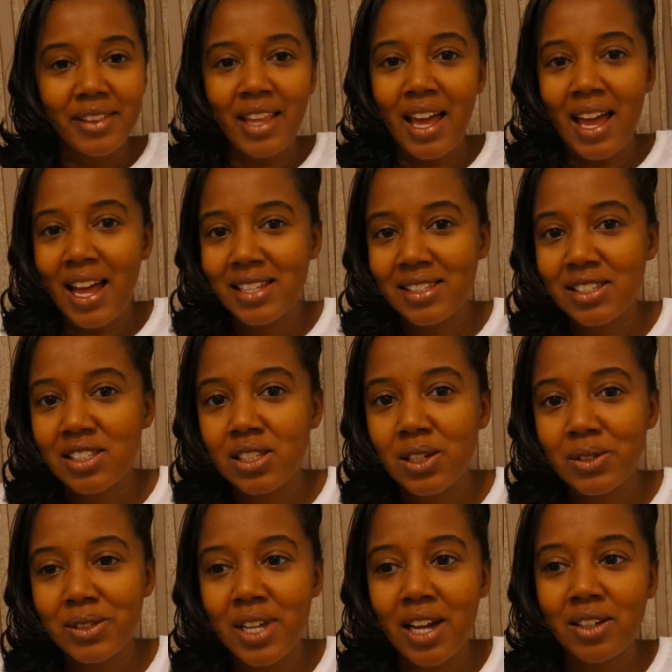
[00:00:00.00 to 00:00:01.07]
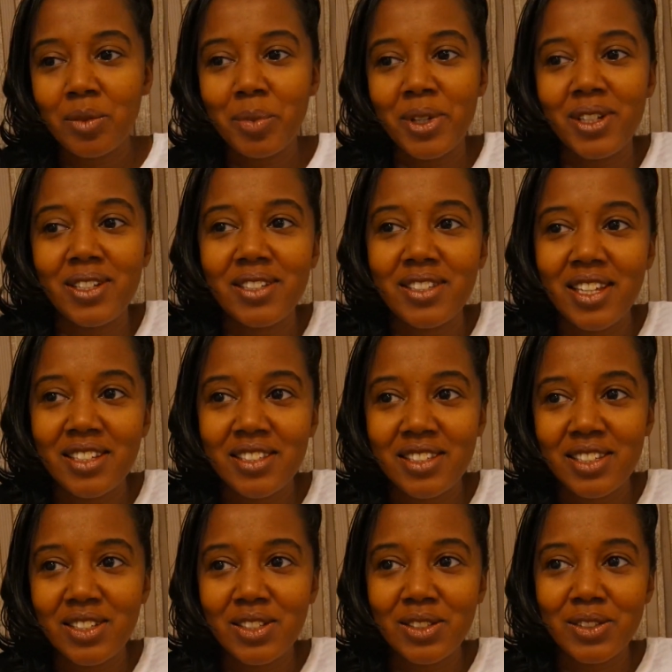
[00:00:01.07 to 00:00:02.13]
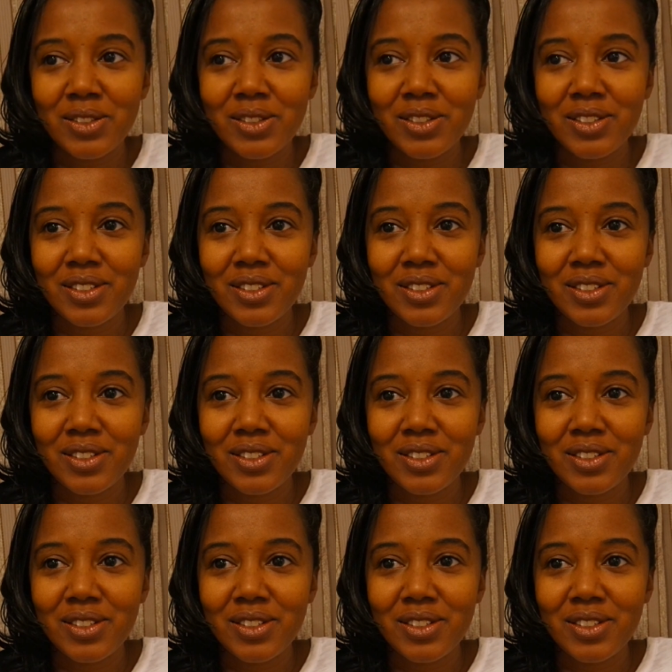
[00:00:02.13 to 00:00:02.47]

hasn't slowed down a bit. There's still